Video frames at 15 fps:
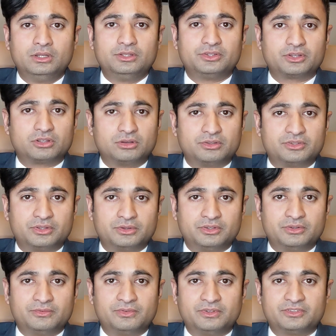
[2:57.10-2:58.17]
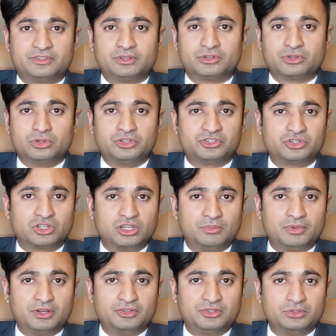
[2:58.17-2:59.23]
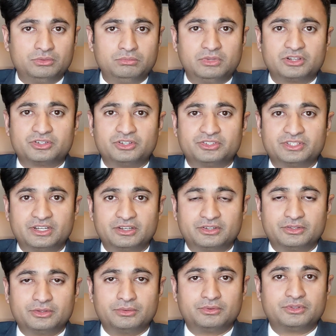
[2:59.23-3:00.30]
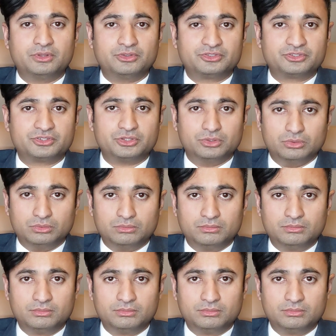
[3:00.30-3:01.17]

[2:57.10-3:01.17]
So if it's only showing up on two, make sure you send it to those two.